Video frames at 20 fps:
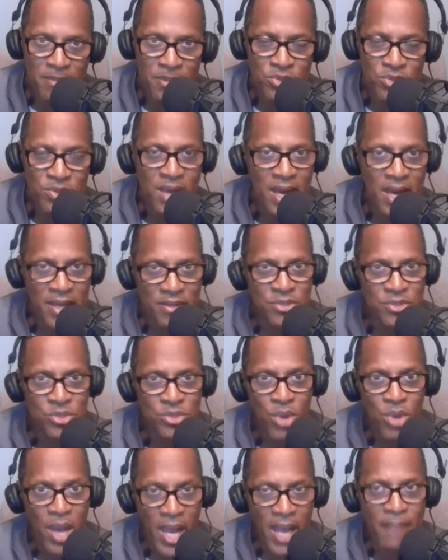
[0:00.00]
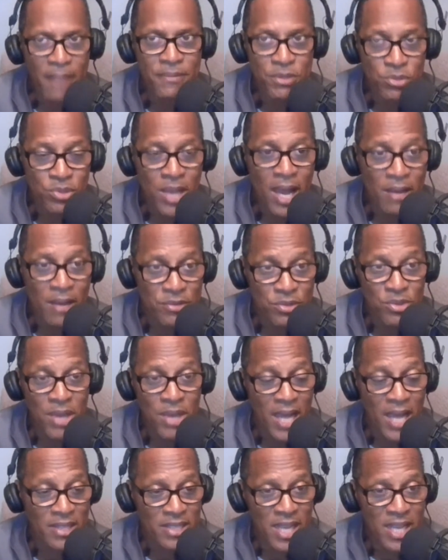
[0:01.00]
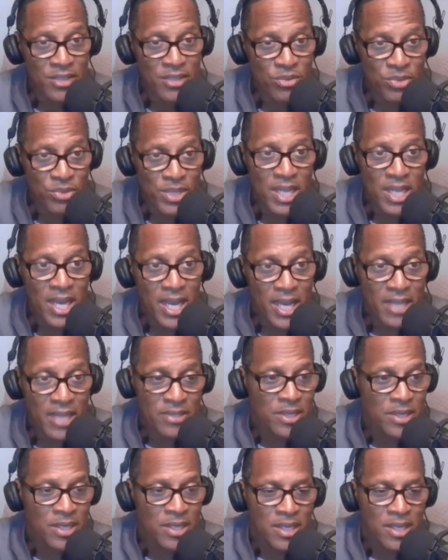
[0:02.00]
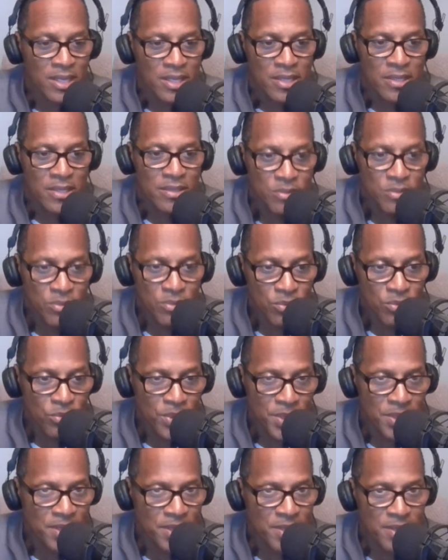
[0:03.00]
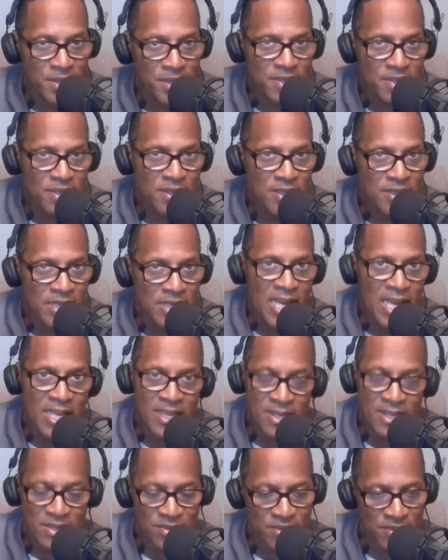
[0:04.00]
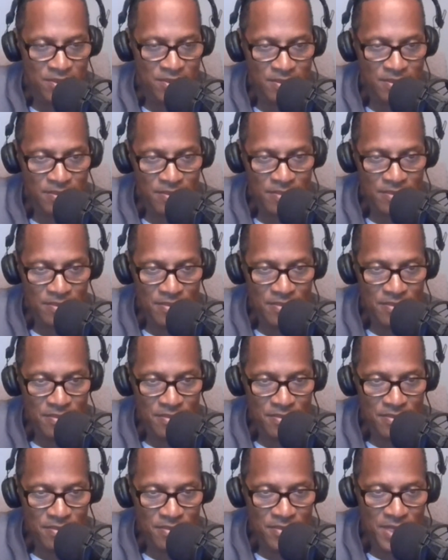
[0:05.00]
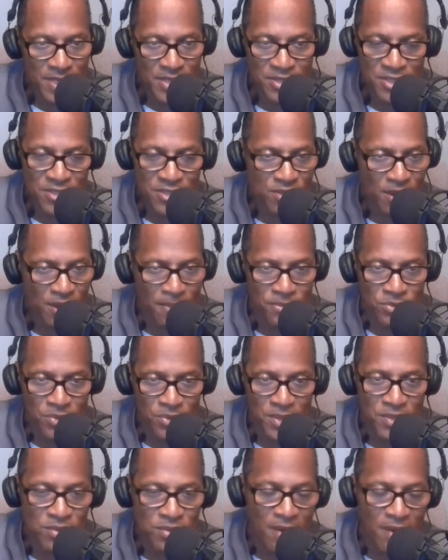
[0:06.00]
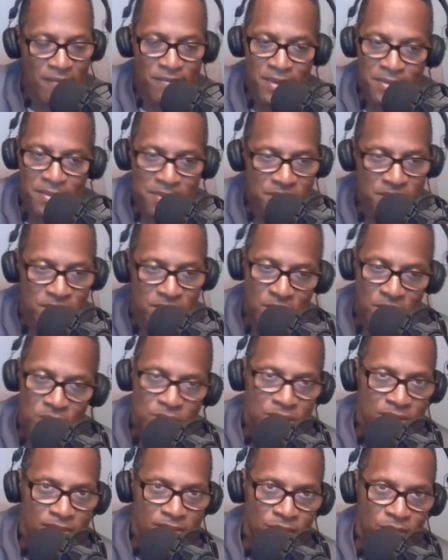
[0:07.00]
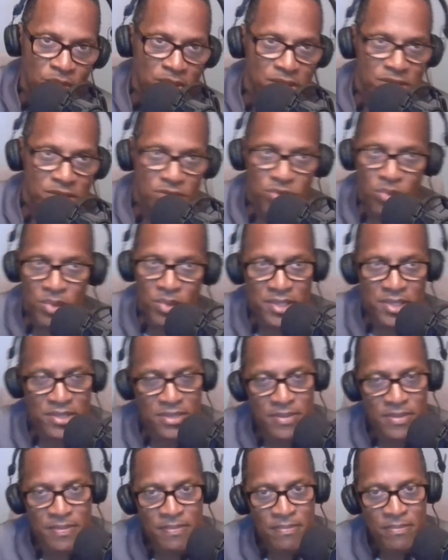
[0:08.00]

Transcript: But you guys got to realize we didn't get to this age and just jump straight to our 50s, and 30s, and 40s, and 20s,